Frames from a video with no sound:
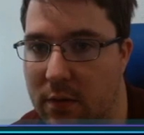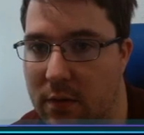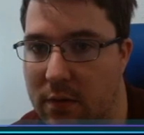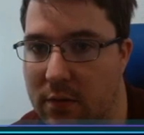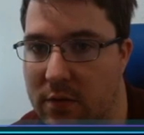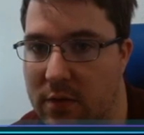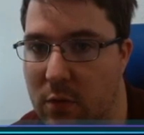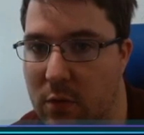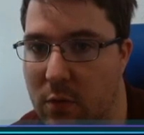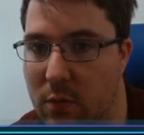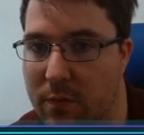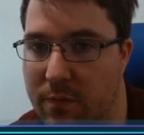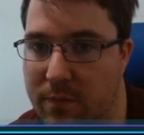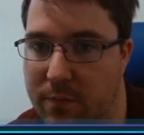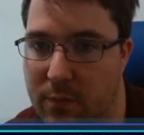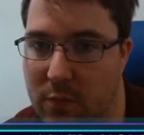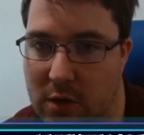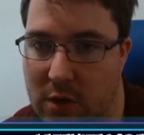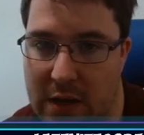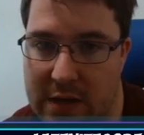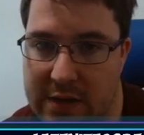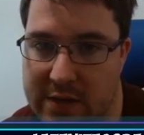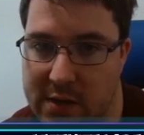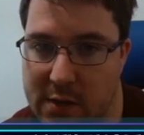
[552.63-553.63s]
to
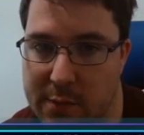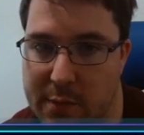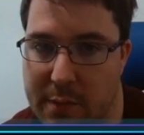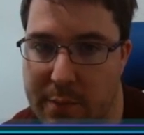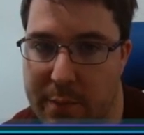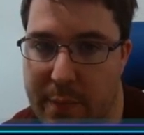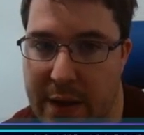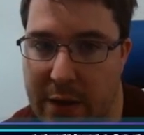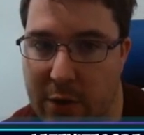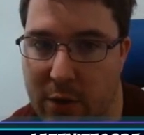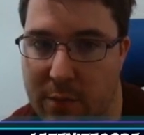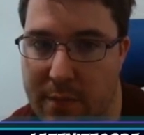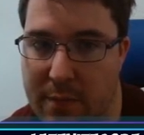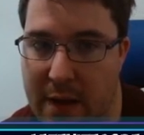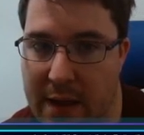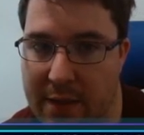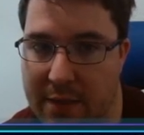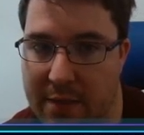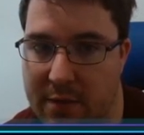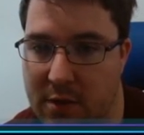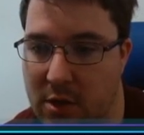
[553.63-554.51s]
get a little bit better math,